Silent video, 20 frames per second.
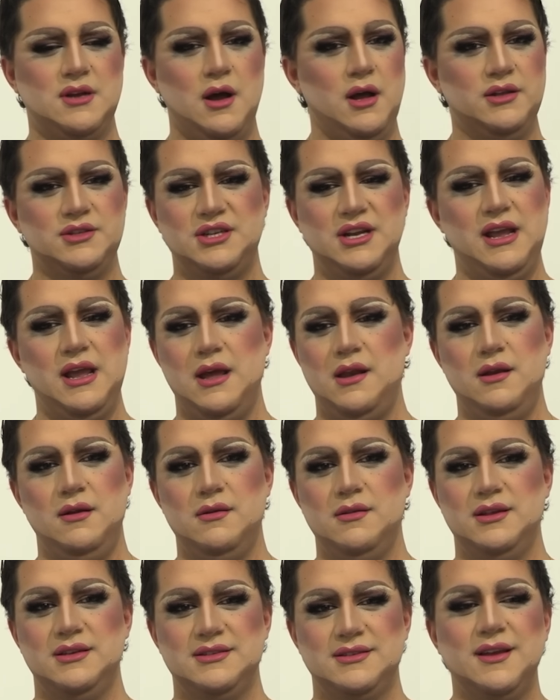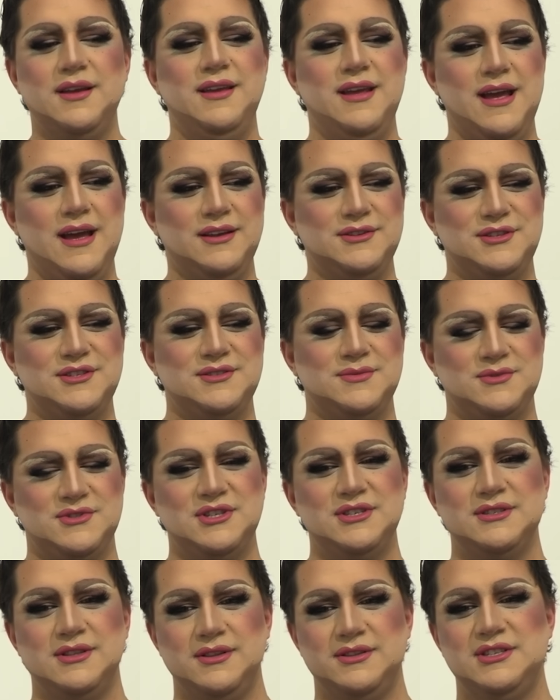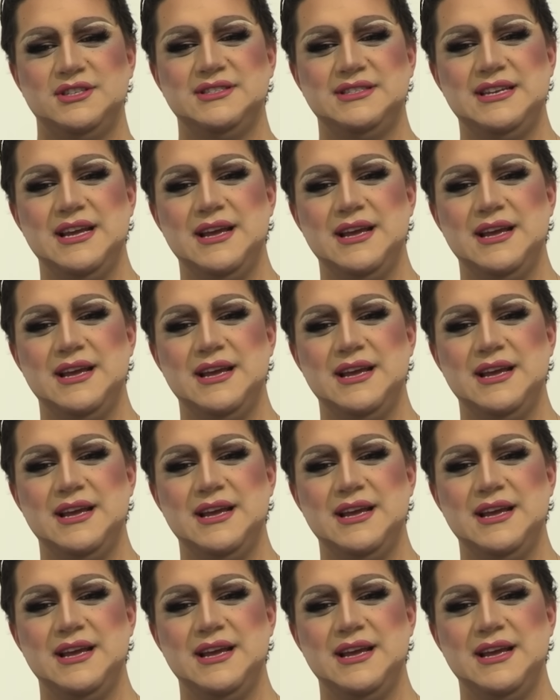gone. She can't hear this. Yeah, she's she's she's